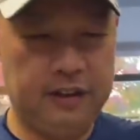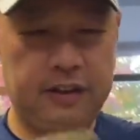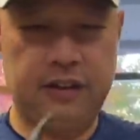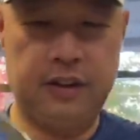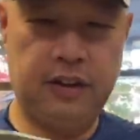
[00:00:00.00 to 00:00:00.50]

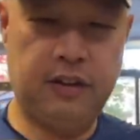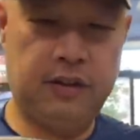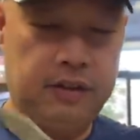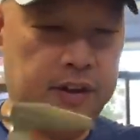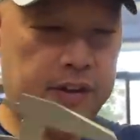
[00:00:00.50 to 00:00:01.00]

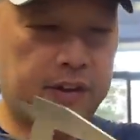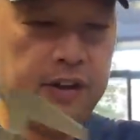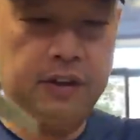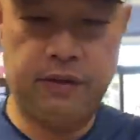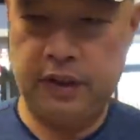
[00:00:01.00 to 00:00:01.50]
So let's
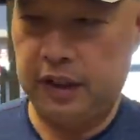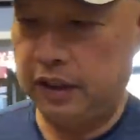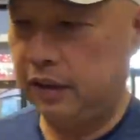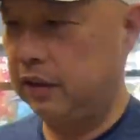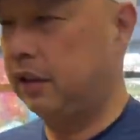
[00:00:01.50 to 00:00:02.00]
see if I
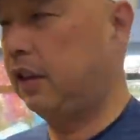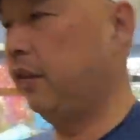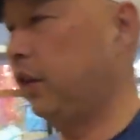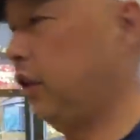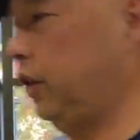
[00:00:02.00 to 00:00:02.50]
can
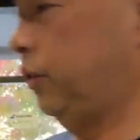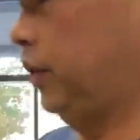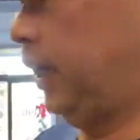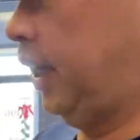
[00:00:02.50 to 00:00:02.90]
give it you an